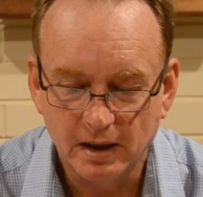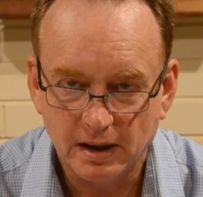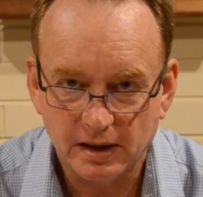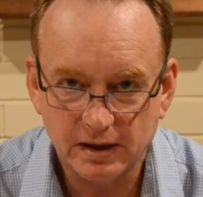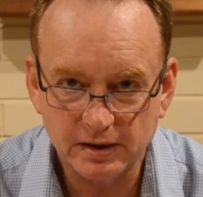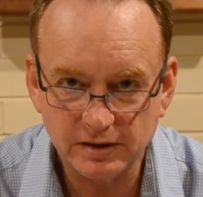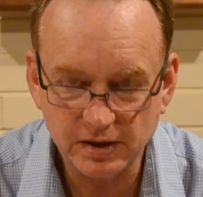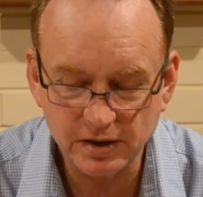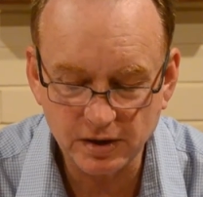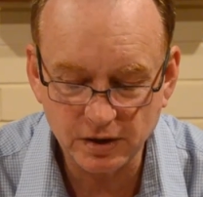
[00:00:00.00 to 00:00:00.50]

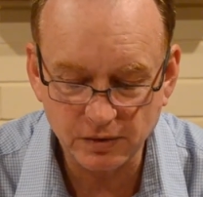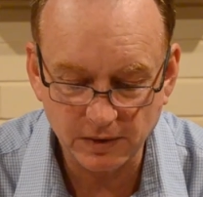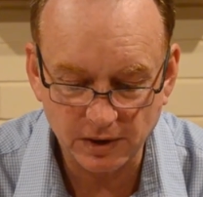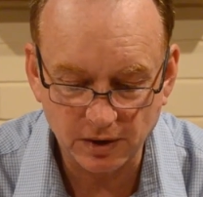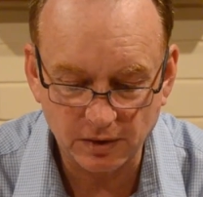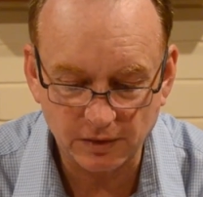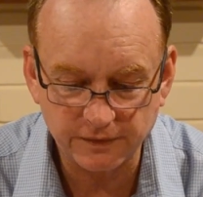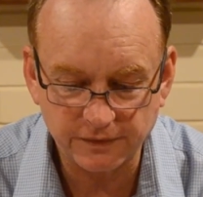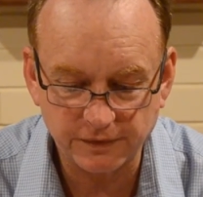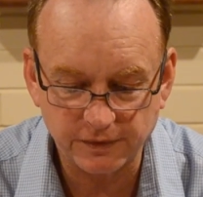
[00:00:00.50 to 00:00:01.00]
Continuing
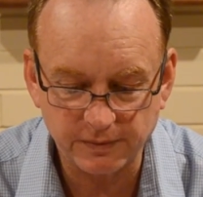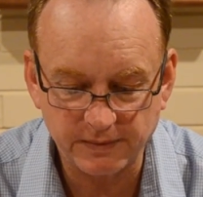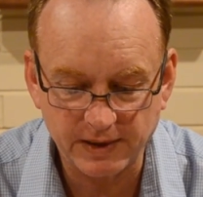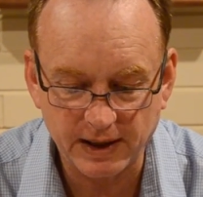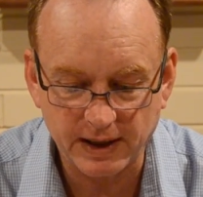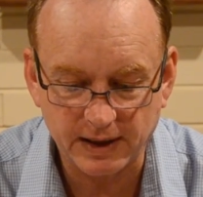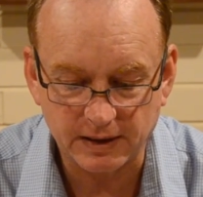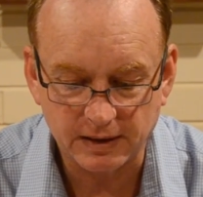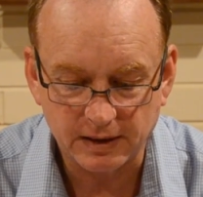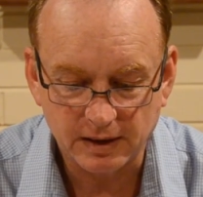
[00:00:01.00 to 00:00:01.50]
on from
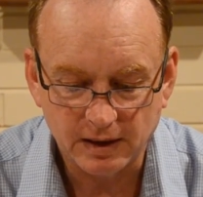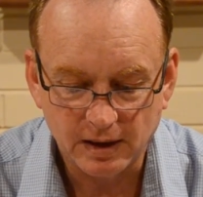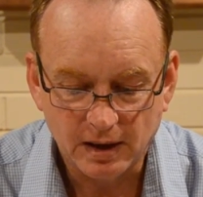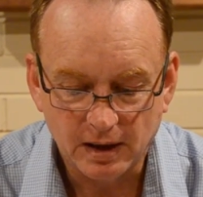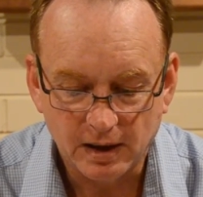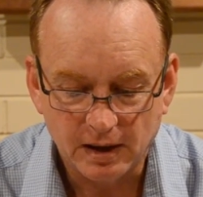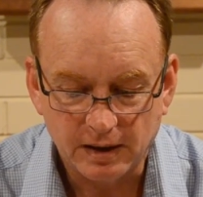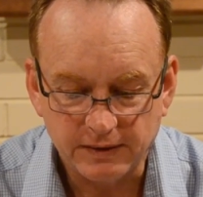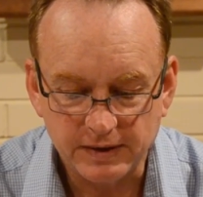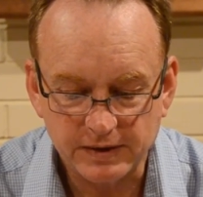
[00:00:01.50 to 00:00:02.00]
that,
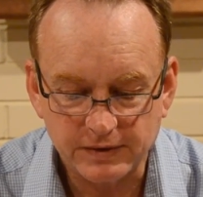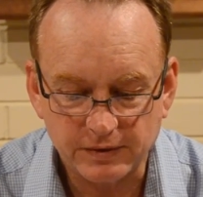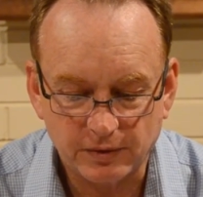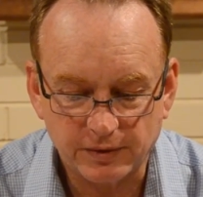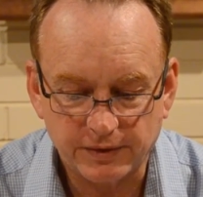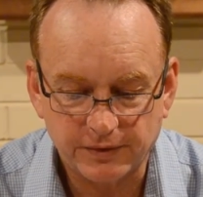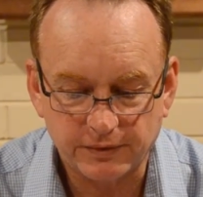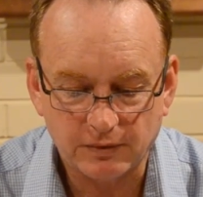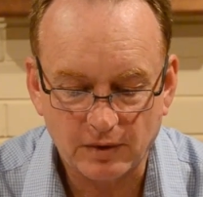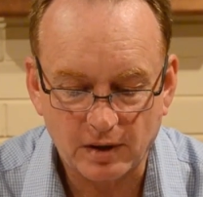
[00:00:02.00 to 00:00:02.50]
this
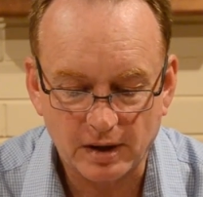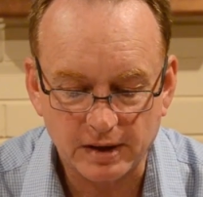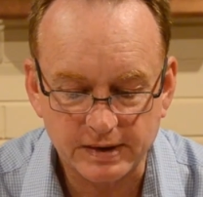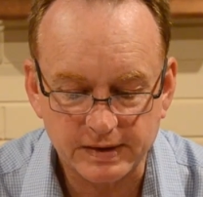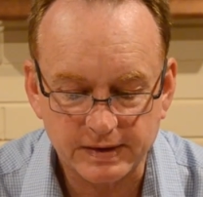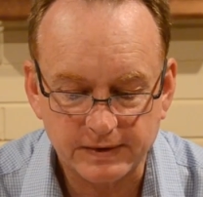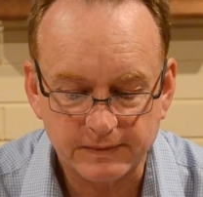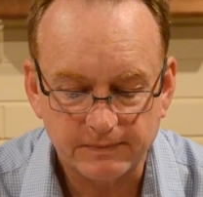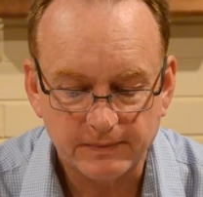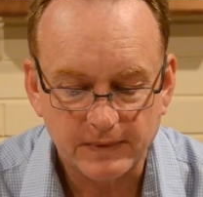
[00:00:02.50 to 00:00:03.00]
author
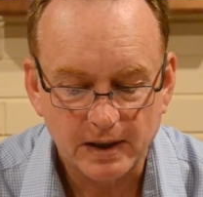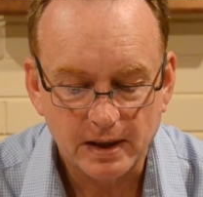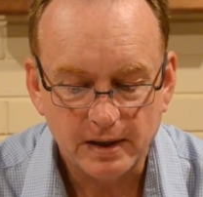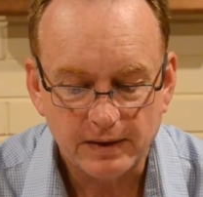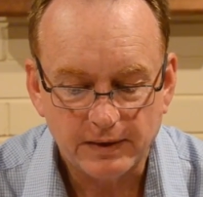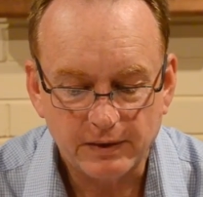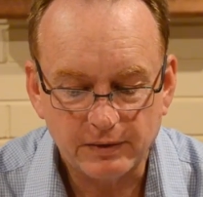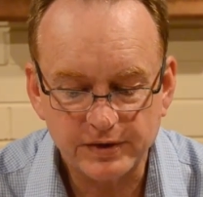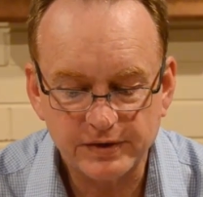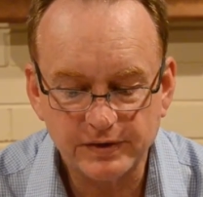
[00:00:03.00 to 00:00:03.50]
writes,
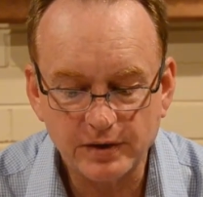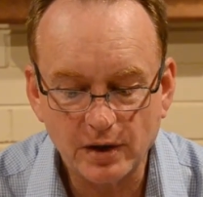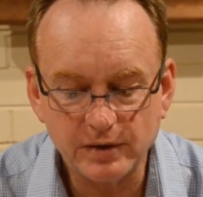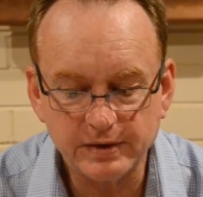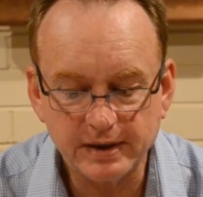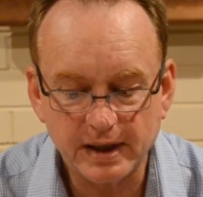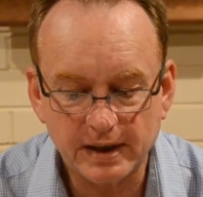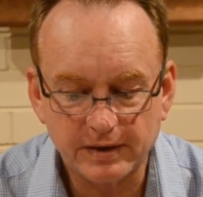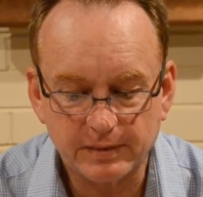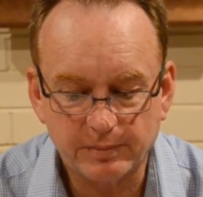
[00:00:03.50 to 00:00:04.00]
"There is no
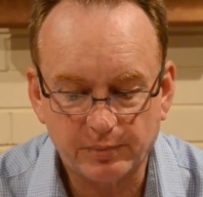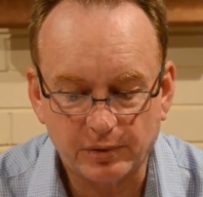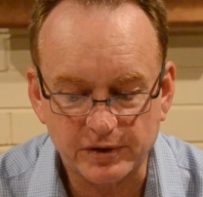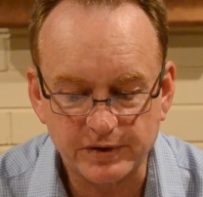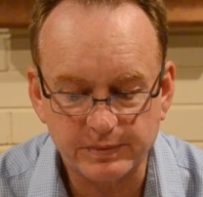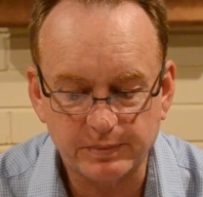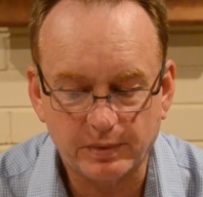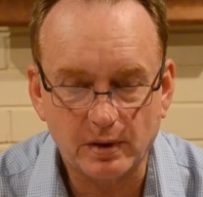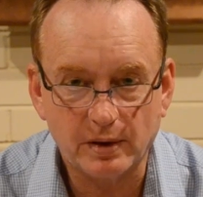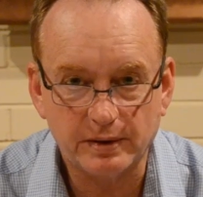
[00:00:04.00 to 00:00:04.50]
doubt that
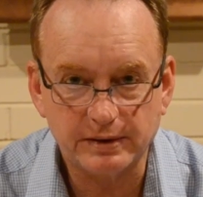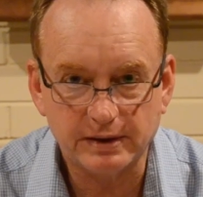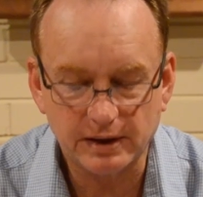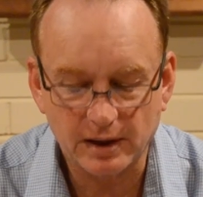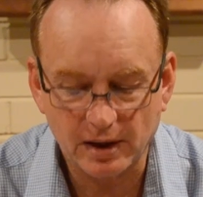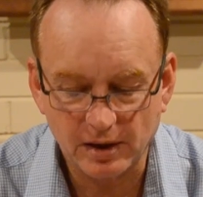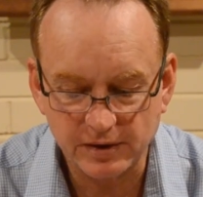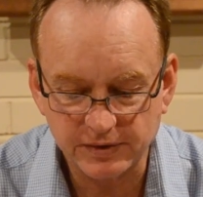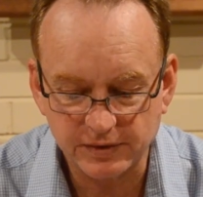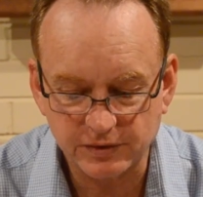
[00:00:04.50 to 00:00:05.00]
Prospero
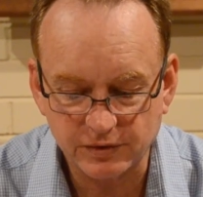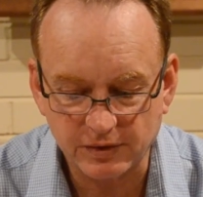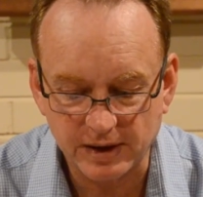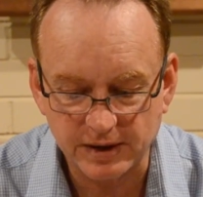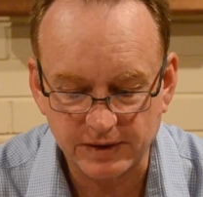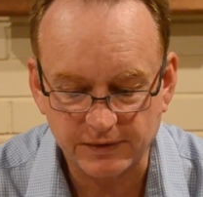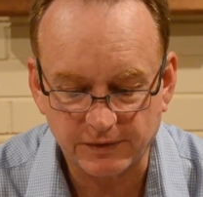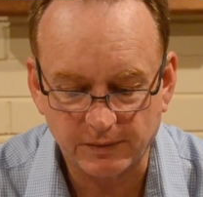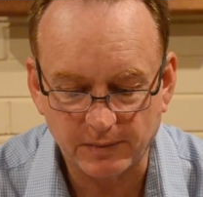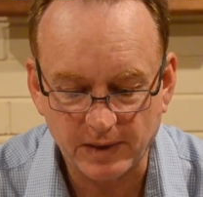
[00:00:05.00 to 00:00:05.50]
undergoes a
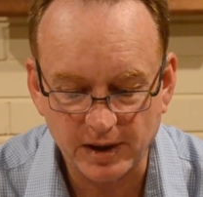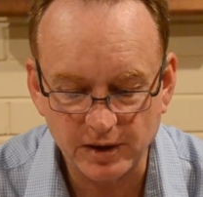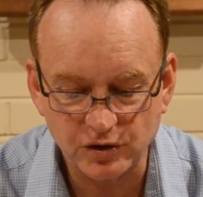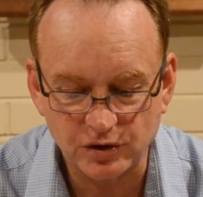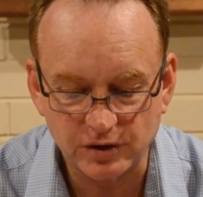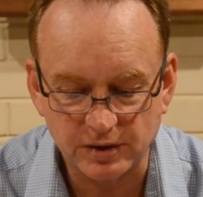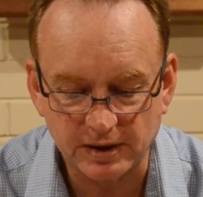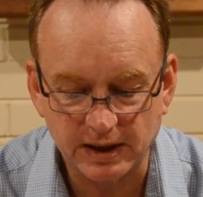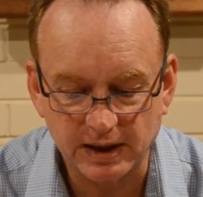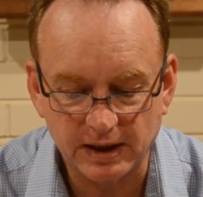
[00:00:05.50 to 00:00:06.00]

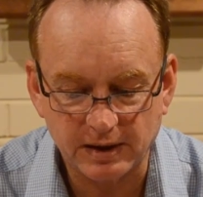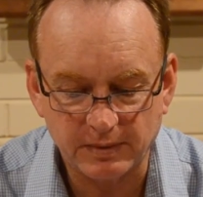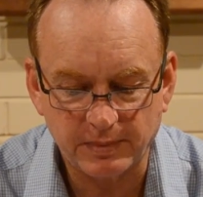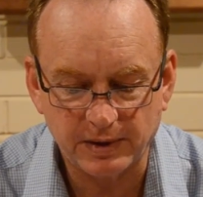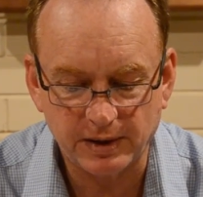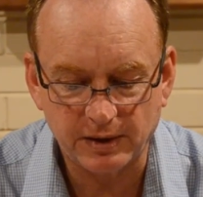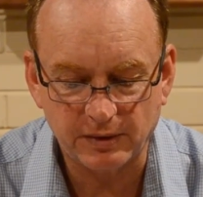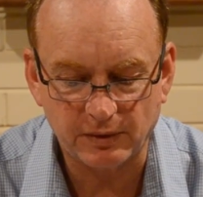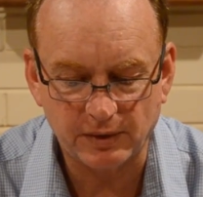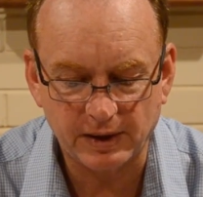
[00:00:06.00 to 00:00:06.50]
transformation. He can be
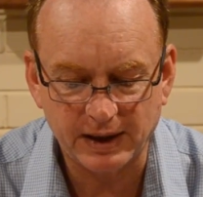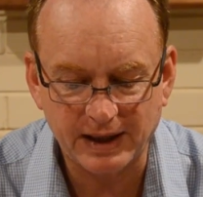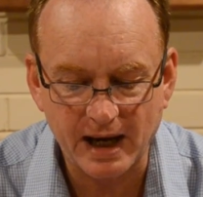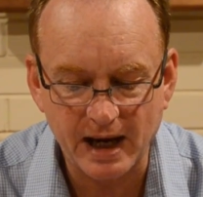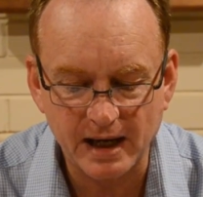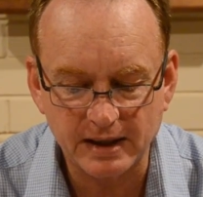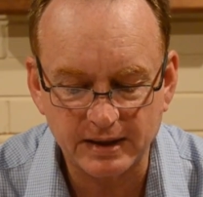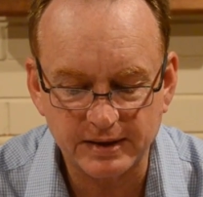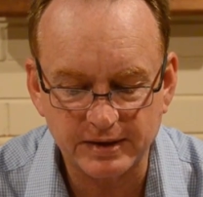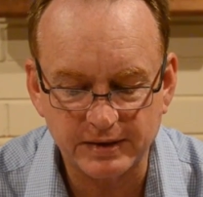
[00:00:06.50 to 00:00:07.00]

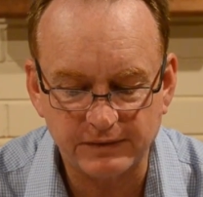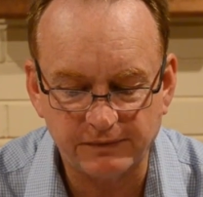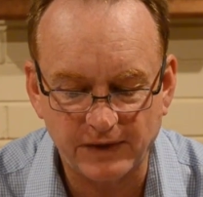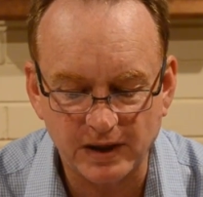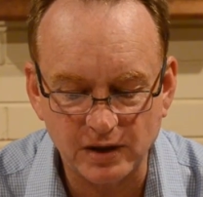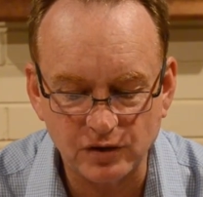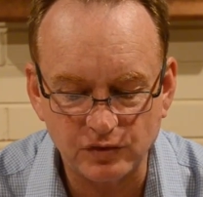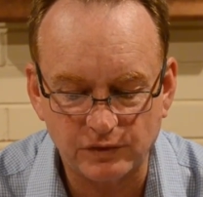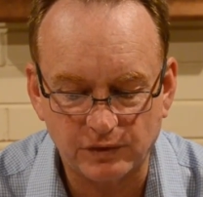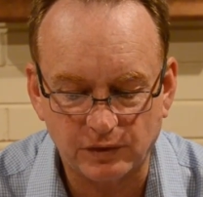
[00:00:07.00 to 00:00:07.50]
regarded as
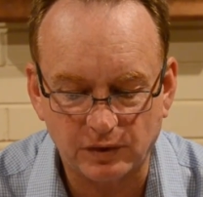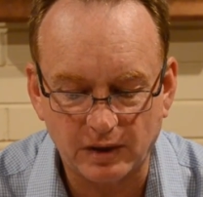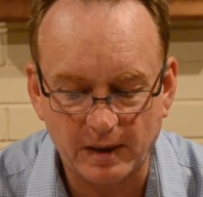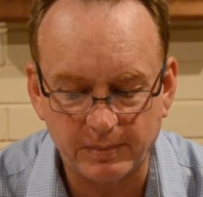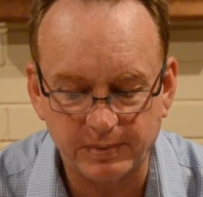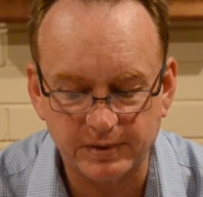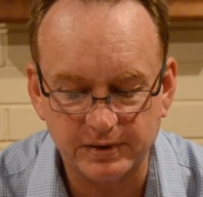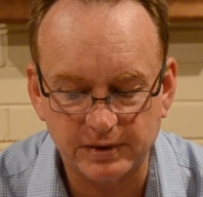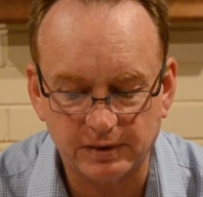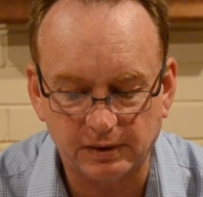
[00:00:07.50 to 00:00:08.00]
vengeful
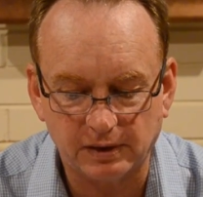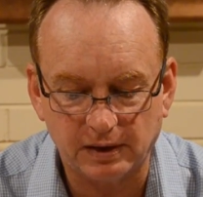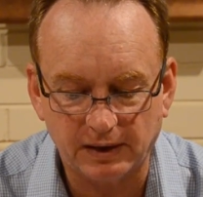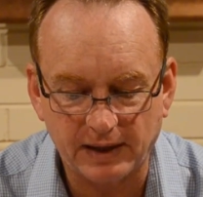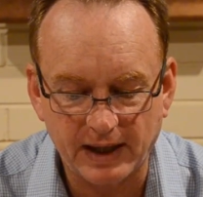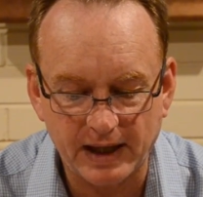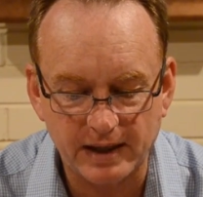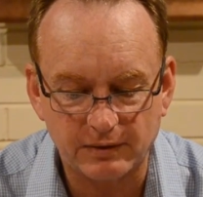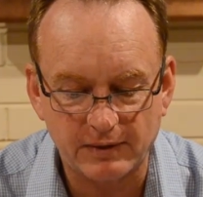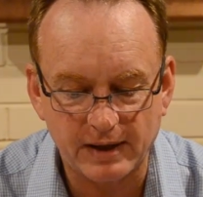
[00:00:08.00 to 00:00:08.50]
up until the
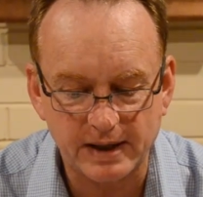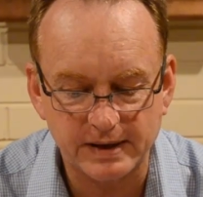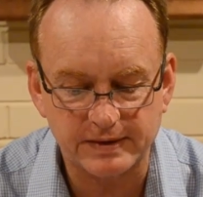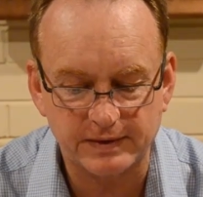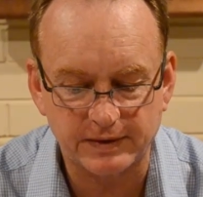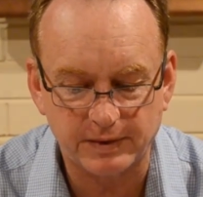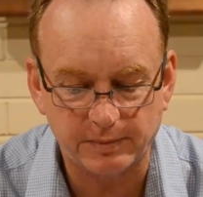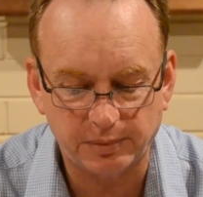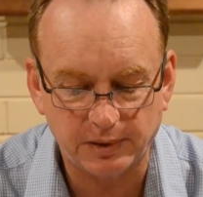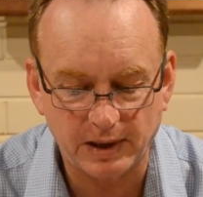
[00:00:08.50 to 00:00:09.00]
latter acts
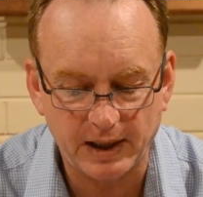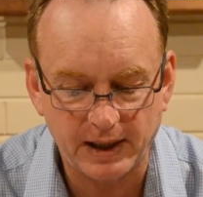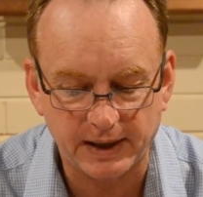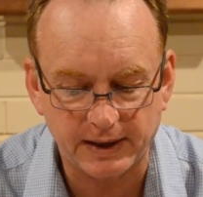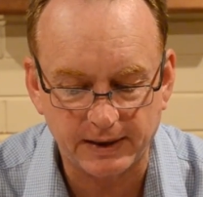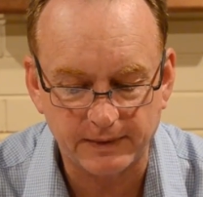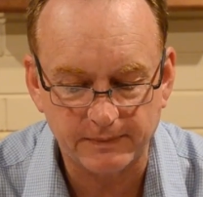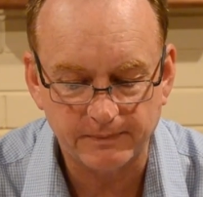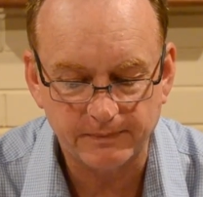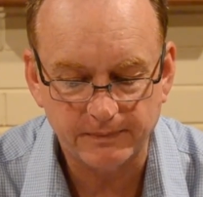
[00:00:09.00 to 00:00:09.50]
of the play.